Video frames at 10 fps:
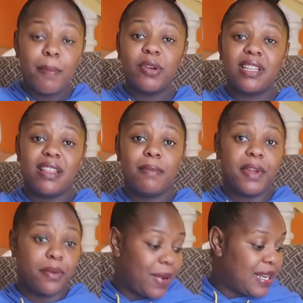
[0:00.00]
bought them
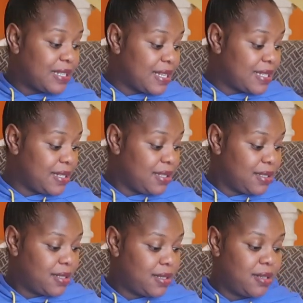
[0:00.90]
in one
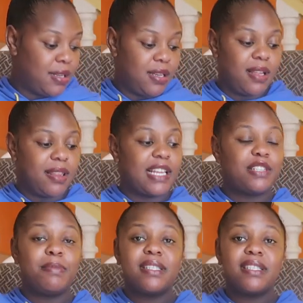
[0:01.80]
dozen.
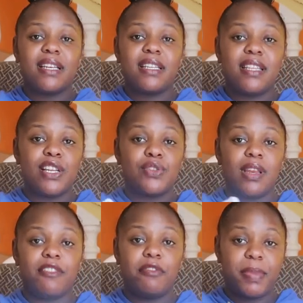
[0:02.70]
That means that there are
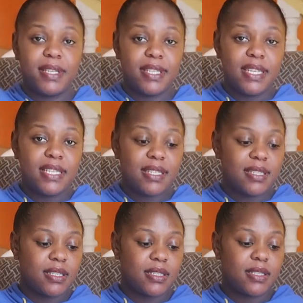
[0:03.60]
12
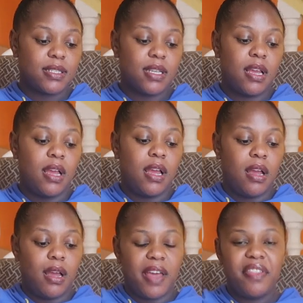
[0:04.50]
pieces.
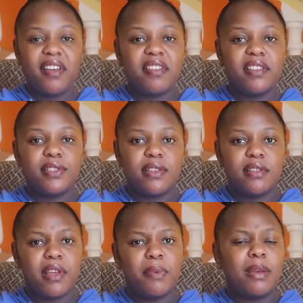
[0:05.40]
I think these,
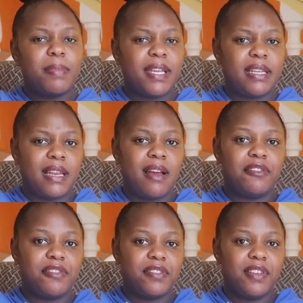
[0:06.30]
they will be
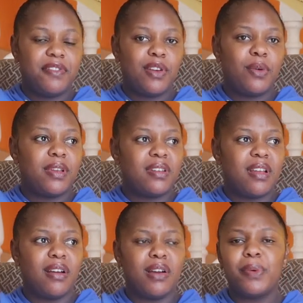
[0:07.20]
enough even when
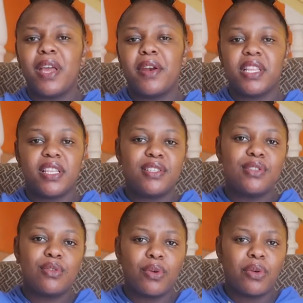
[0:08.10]
we are in the
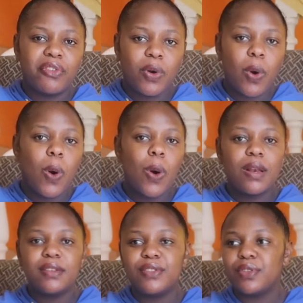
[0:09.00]
season of
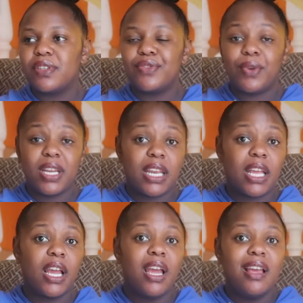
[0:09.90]
cold, you know, it's
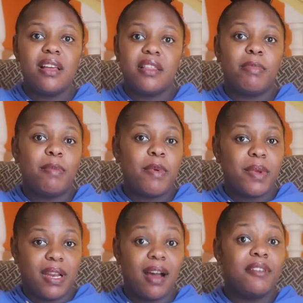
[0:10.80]
raining. The baby
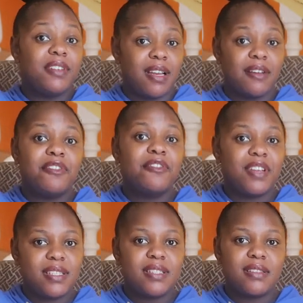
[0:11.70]
will have enough
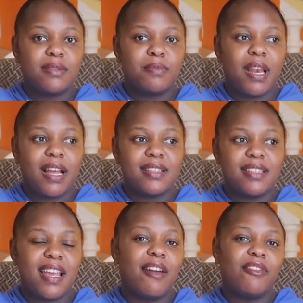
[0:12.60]
vests.
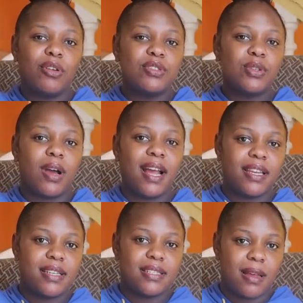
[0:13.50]
Plus, I have also
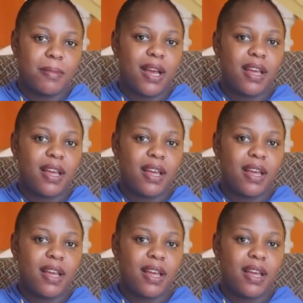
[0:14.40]
added some